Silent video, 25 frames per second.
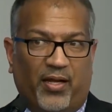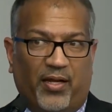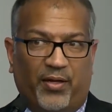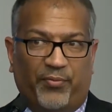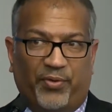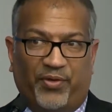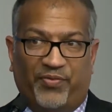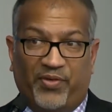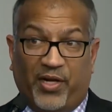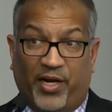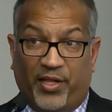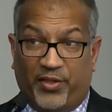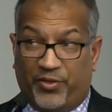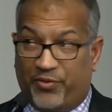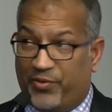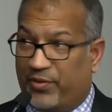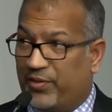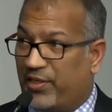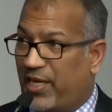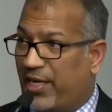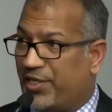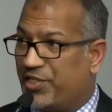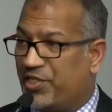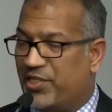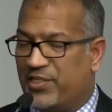We've done it through
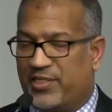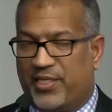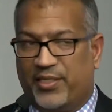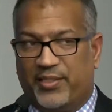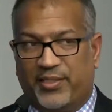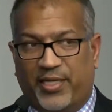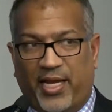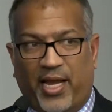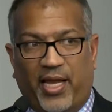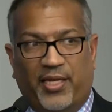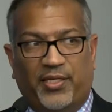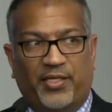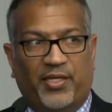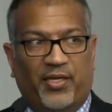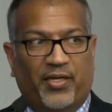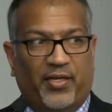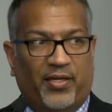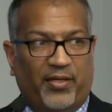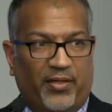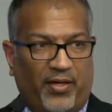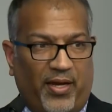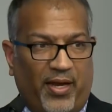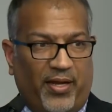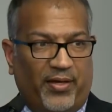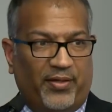elections in
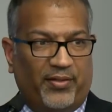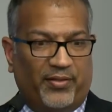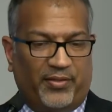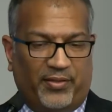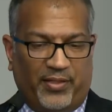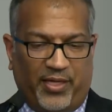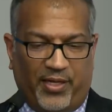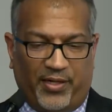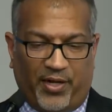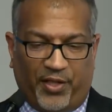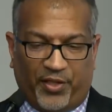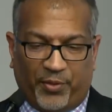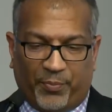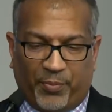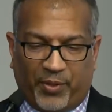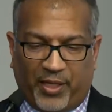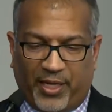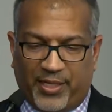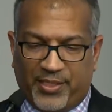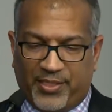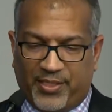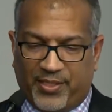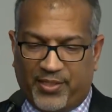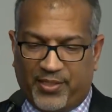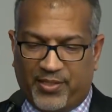Kenya and other
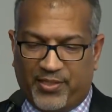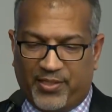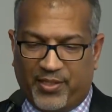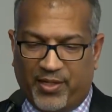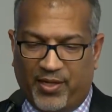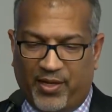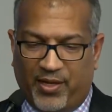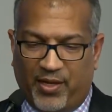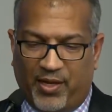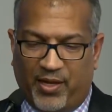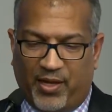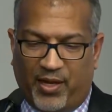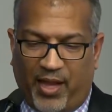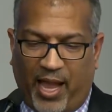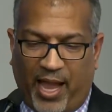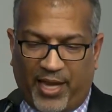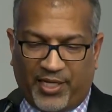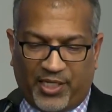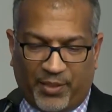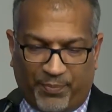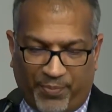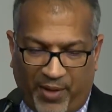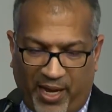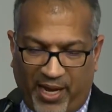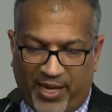places.
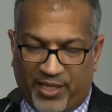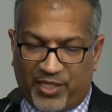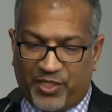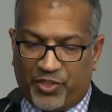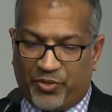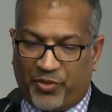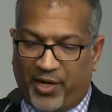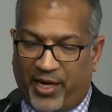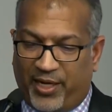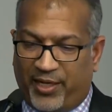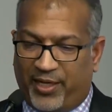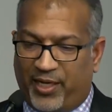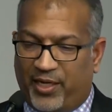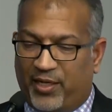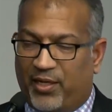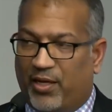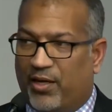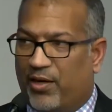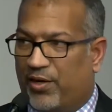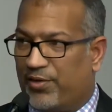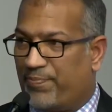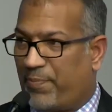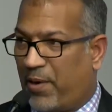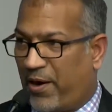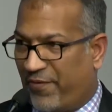Anti-bias training.
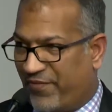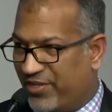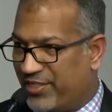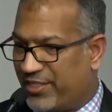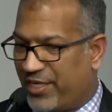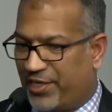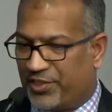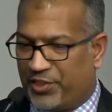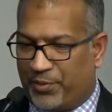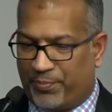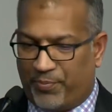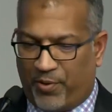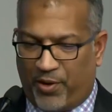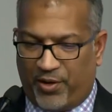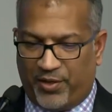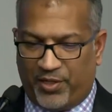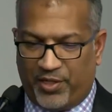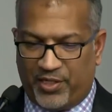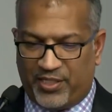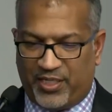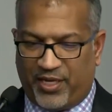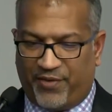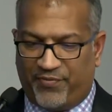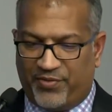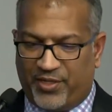Our private sector
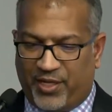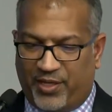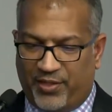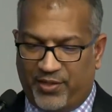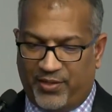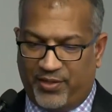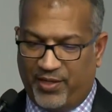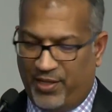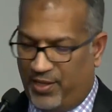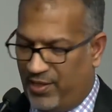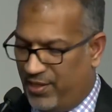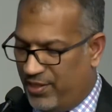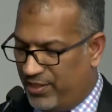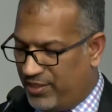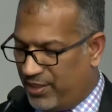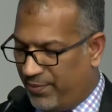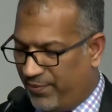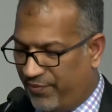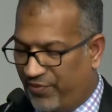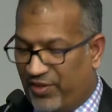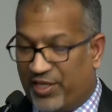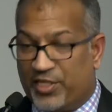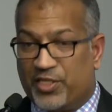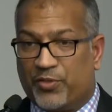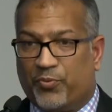partners have done some
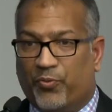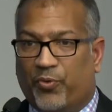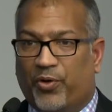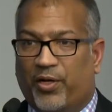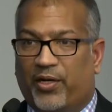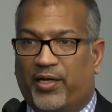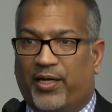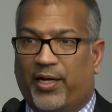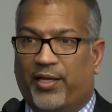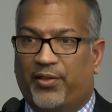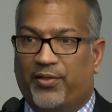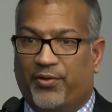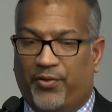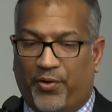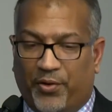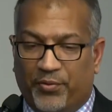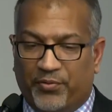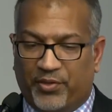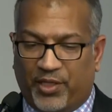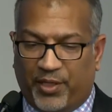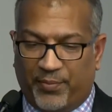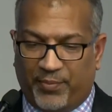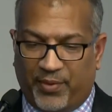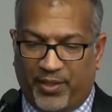of this work in their own